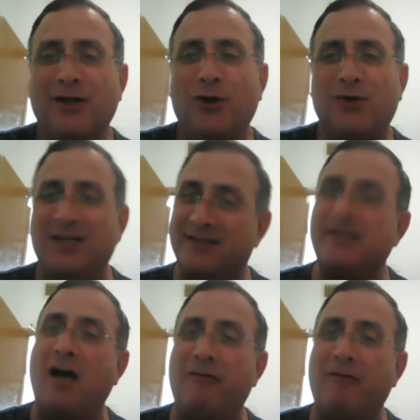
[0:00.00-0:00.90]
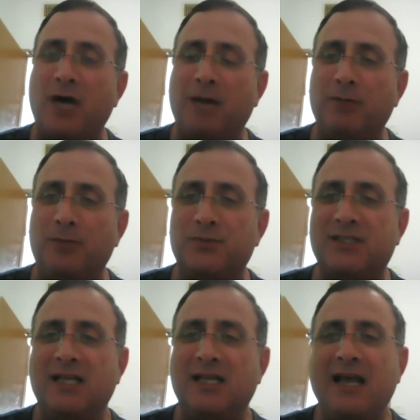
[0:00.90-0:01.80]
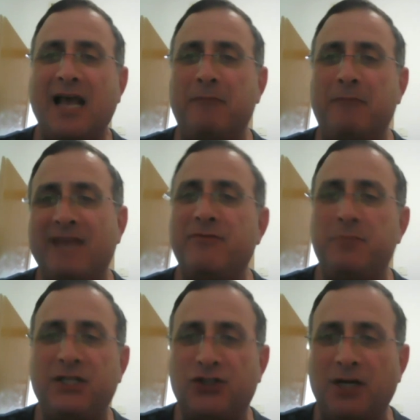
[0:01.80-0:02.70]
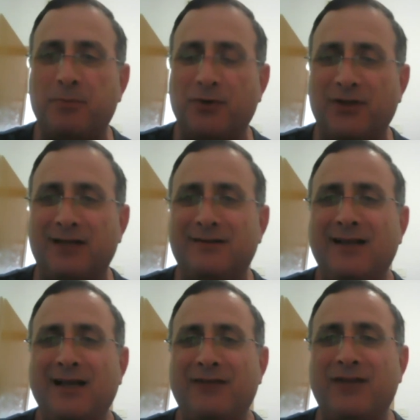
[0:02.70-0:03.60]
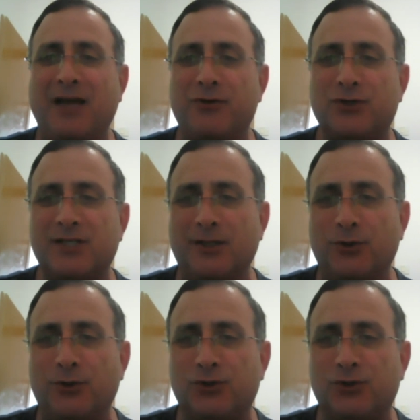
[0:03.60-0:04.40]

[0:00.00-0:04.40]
solve problems, and may even be cheaper than the other solutions.